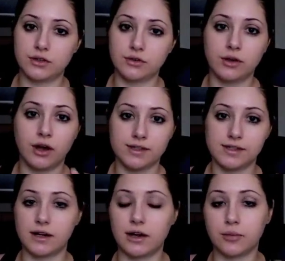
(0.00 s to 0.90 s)
causing
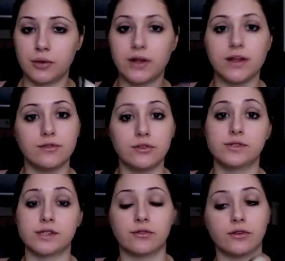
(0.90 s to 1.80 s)
an outbreak if you
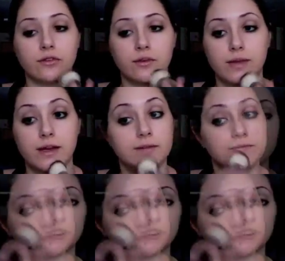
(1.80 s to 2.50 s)
suffer from that.